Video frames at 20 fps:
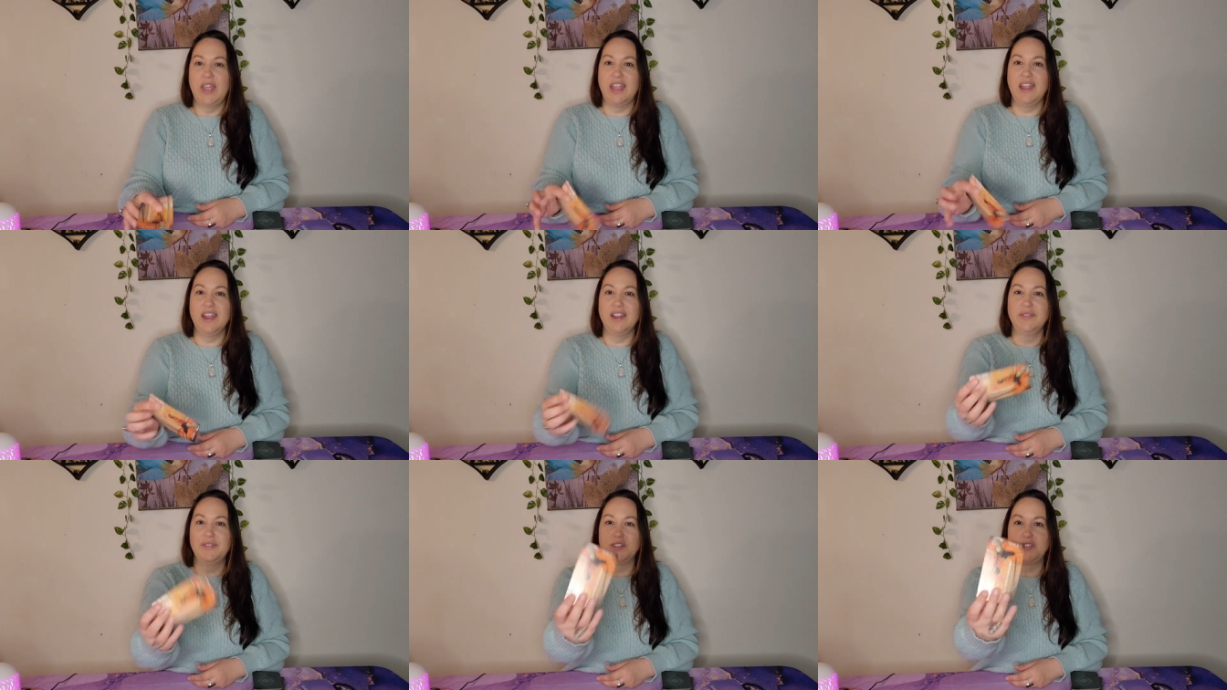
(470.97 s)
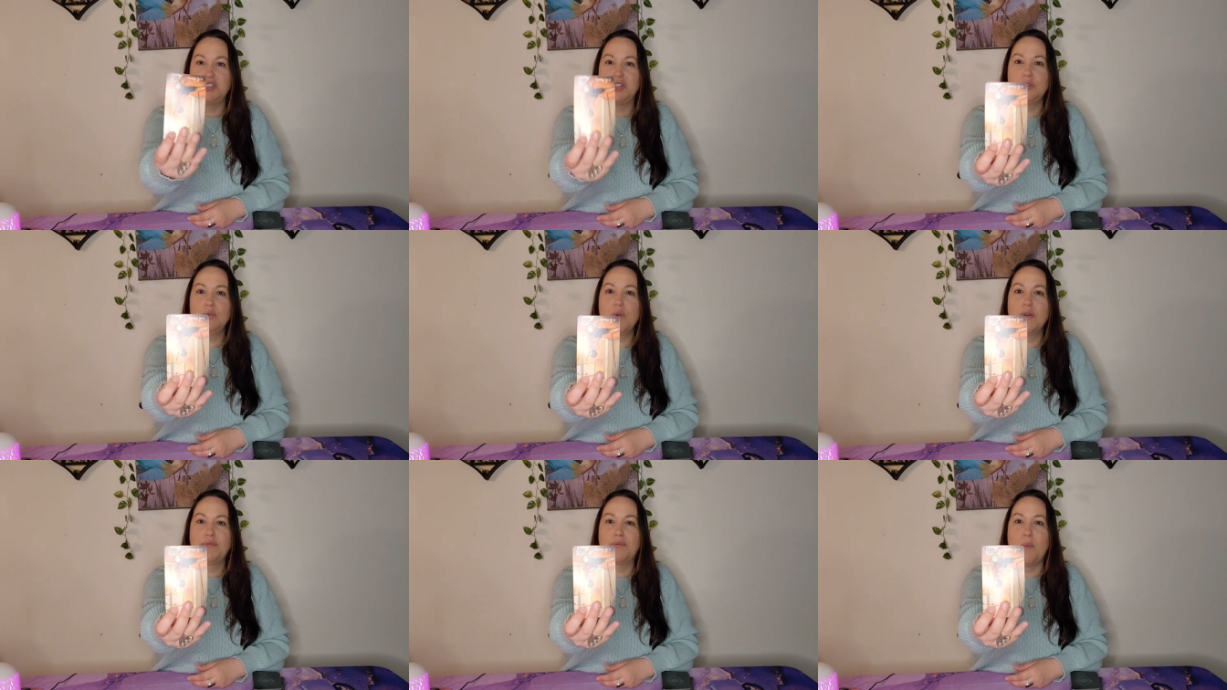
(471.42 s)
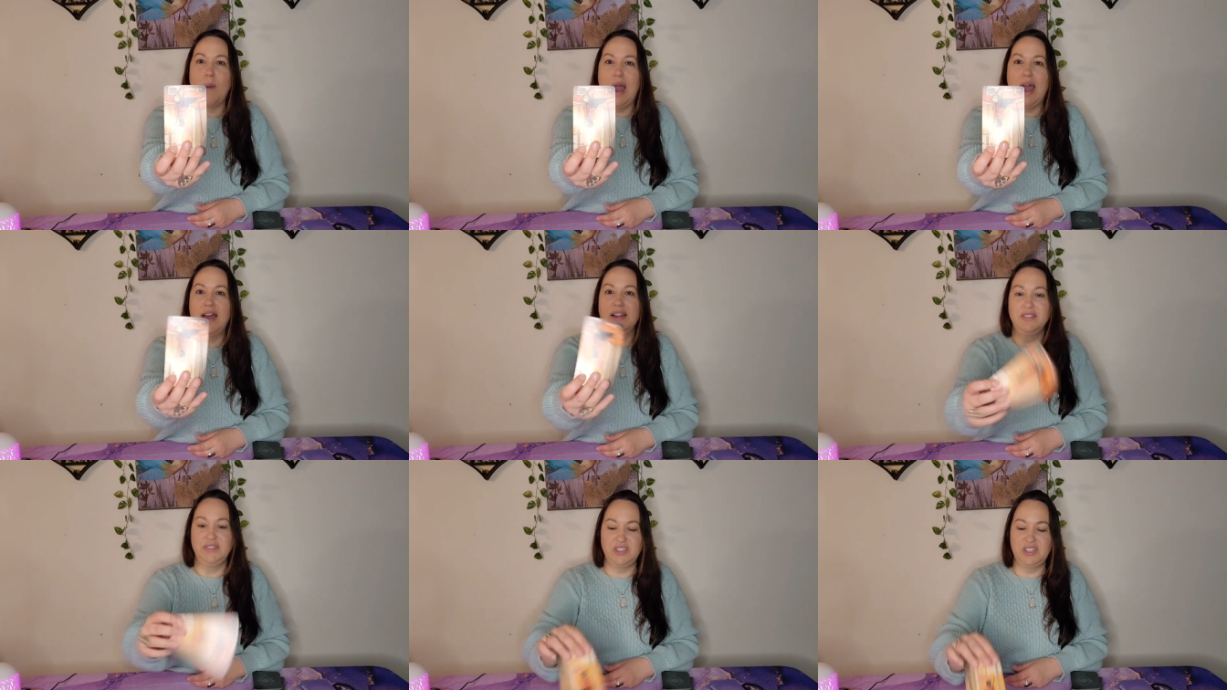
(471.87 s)
And the Two of
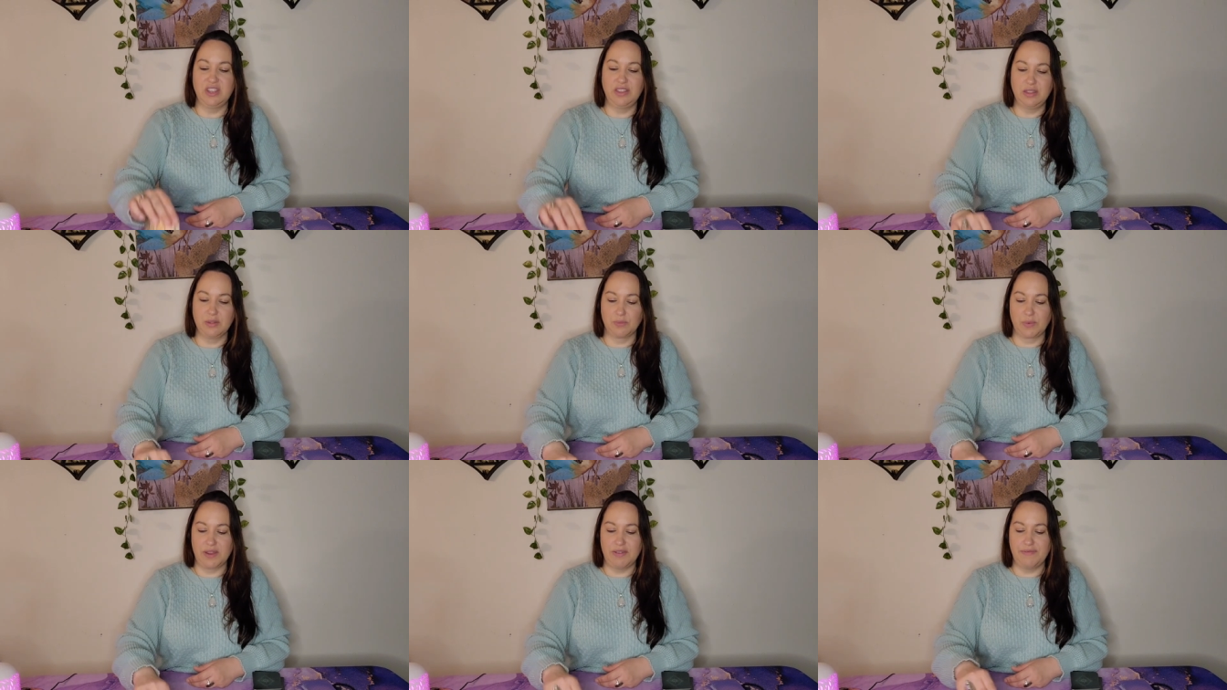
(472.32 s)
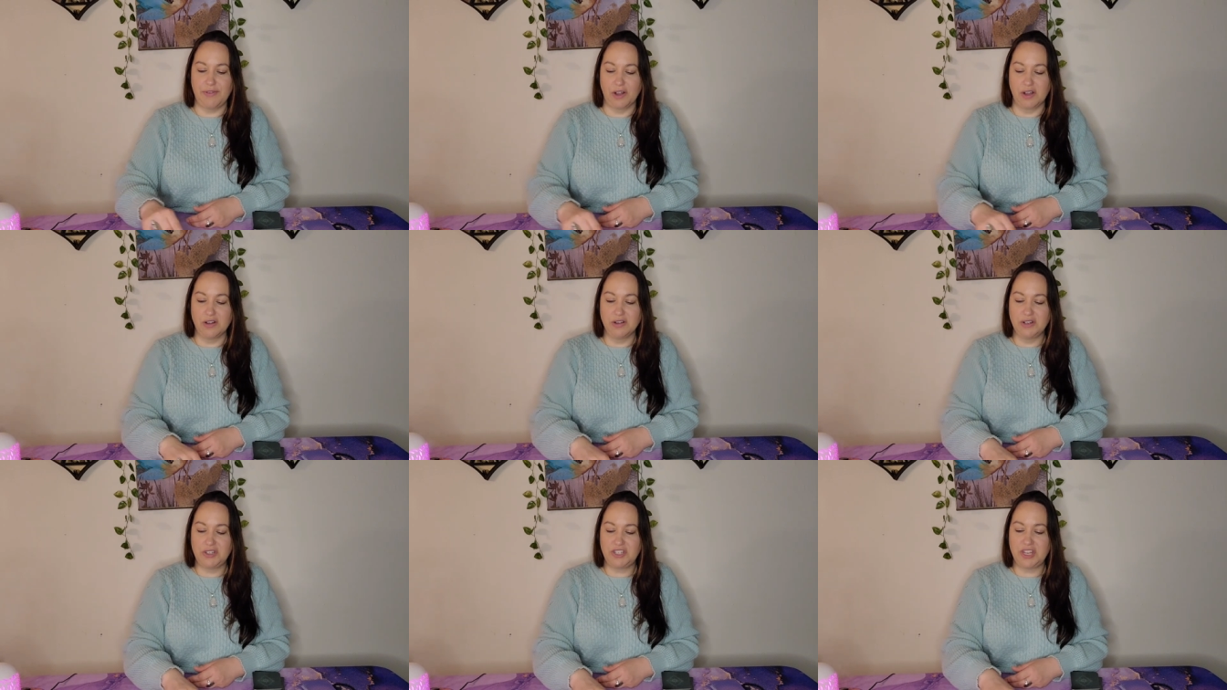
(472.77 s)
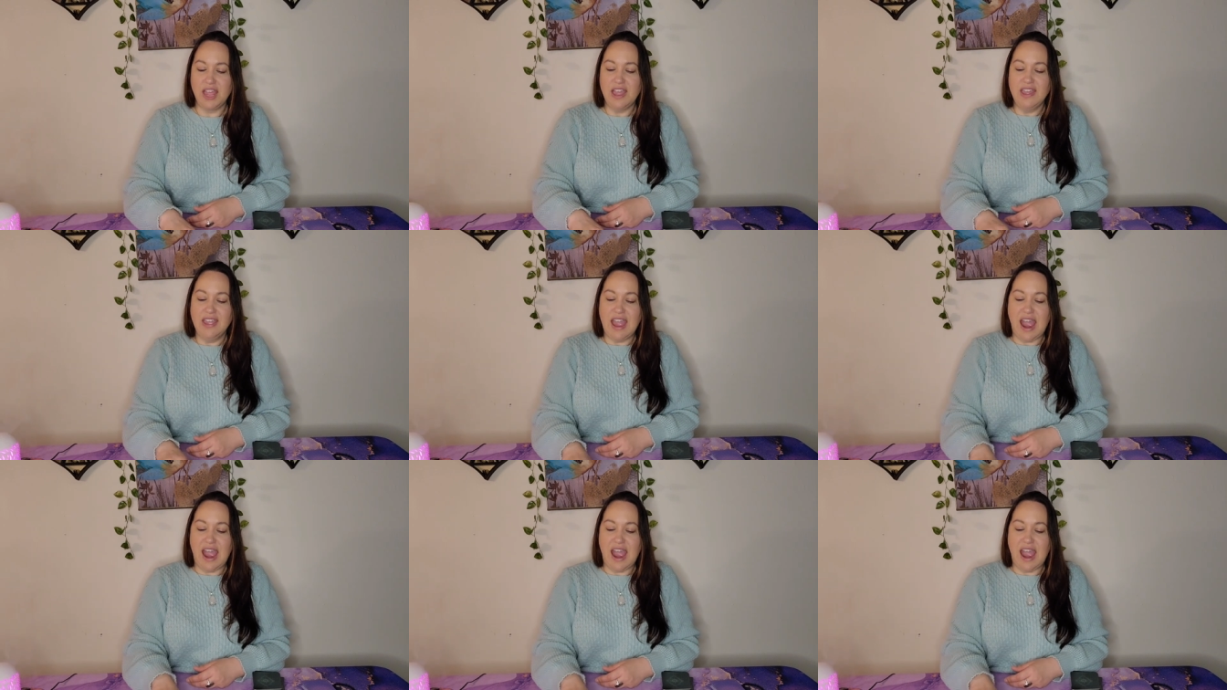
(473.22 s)
Wands in the Reverse,